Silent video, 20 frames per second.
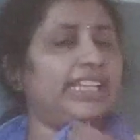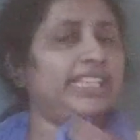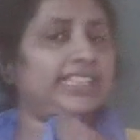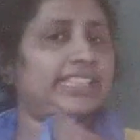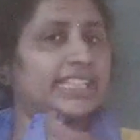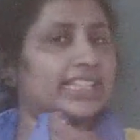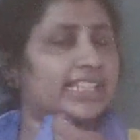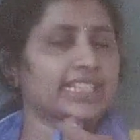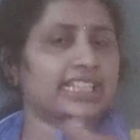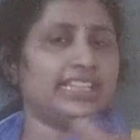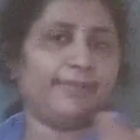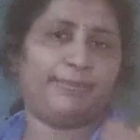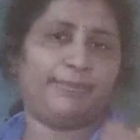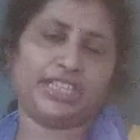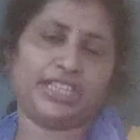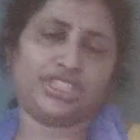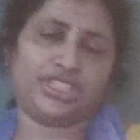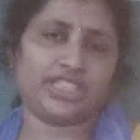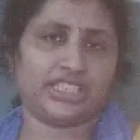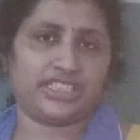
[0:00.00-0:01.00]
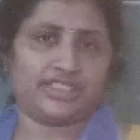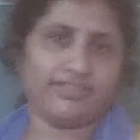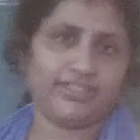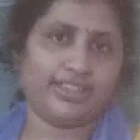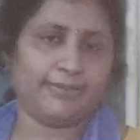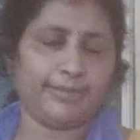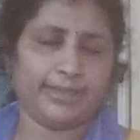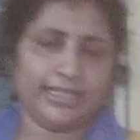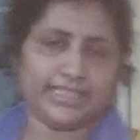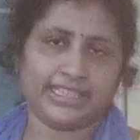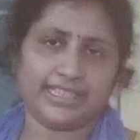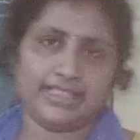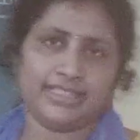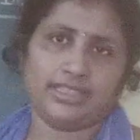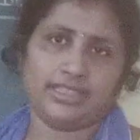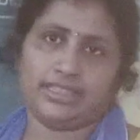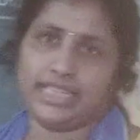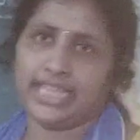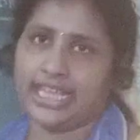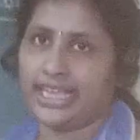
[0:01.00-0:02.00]
internal pressures will be
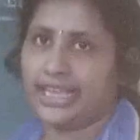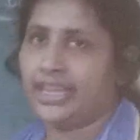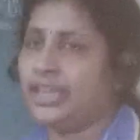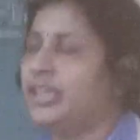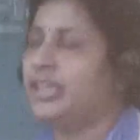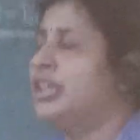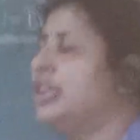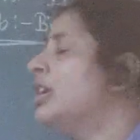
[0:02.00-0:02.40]
there.